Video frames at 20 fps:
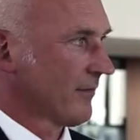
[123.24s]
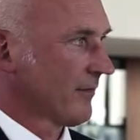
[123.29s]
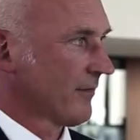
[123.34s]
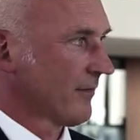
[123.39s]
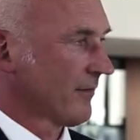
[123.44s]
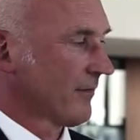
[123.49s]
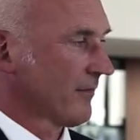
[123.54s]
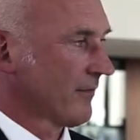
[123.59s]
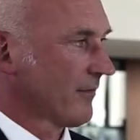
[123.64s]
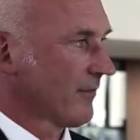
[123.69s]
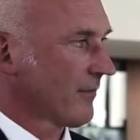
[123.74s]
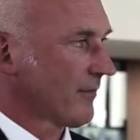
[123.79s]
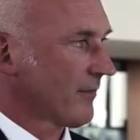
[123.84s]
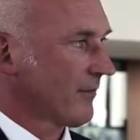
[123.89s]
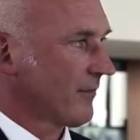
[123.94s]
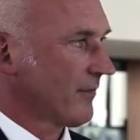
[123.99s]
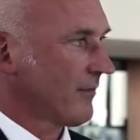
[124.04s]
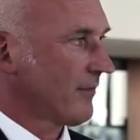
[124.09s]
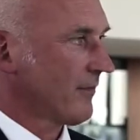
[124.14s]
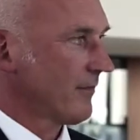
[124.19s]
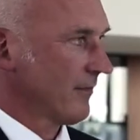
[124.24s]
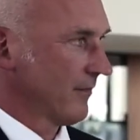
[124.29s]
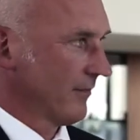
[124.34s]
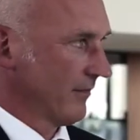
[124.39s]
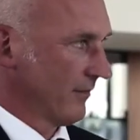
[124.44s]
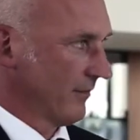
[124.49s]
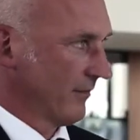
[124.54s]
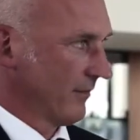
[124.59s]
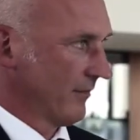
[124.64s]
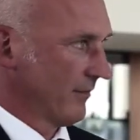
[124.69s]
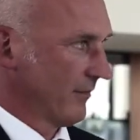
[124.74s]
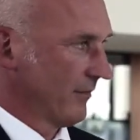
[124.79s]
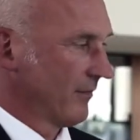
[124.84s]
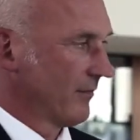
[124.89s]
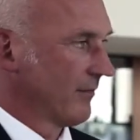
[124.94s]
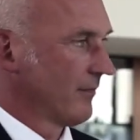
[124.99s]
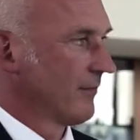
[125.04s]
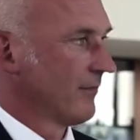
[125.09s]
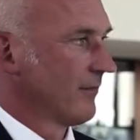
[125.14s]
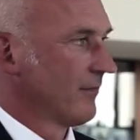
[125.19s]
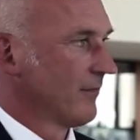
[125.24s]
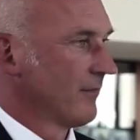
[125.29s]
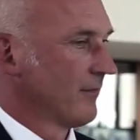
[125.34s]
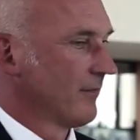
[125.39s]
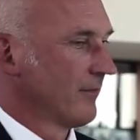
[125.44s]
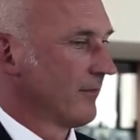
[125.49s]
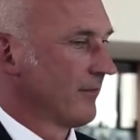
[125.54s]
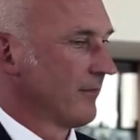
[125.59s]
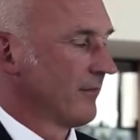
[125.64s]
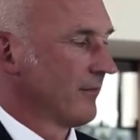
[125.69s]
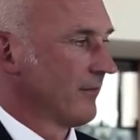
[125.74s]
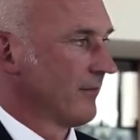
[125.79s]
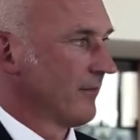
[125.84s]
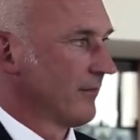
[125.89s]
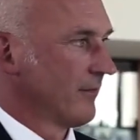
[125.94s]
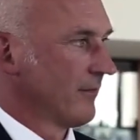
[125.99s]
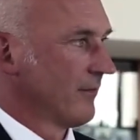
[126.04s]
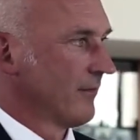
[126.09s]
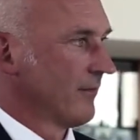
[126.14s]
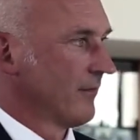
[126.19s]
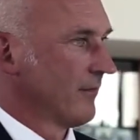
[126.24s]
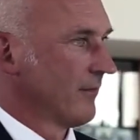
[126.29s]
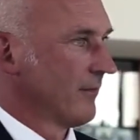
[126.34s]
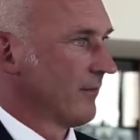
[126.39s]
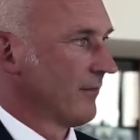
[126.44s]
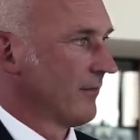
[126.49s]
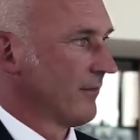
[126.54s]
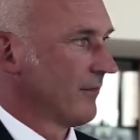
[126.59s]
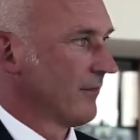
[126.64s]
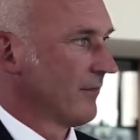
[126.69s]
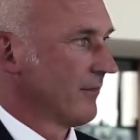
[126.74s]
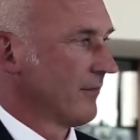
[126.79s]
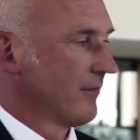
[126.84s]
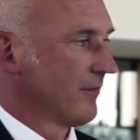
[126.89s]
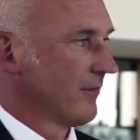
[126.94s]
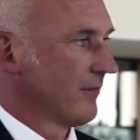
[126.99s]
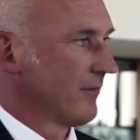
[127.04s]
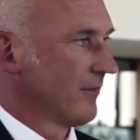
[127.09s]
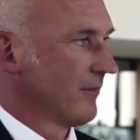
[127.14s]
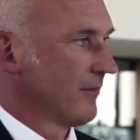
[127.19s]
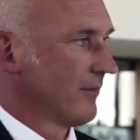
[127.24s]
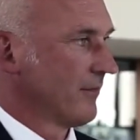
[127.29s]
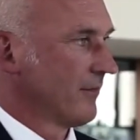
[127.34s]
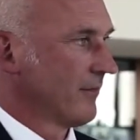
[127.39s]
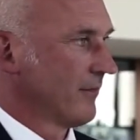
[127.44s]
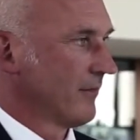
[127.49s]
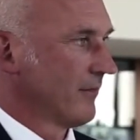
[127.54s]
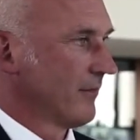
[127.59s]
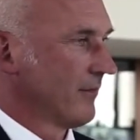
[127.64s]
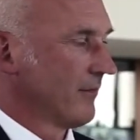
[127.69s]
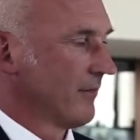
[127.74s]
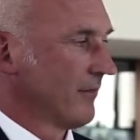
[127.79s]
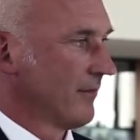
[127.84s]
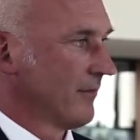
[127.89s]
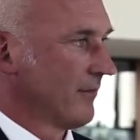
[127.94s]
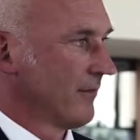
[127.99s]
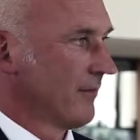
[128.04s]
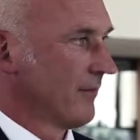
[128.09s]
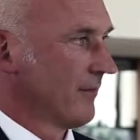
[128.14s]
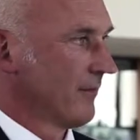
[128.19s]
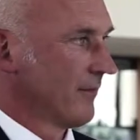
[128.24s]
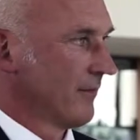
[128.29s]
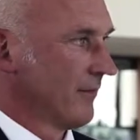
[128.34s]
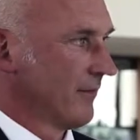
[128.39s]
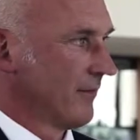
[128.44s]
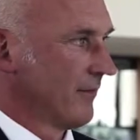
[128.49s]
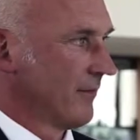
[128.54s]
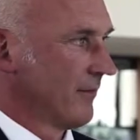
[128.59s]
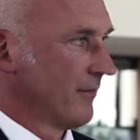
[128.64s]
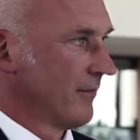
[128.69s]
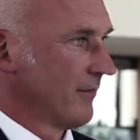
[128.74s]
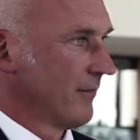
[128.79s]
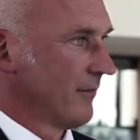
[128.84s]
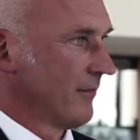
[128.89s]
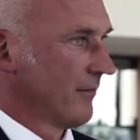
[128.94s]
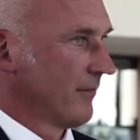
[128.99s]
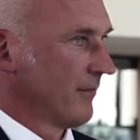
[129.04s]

The person shown says nothing.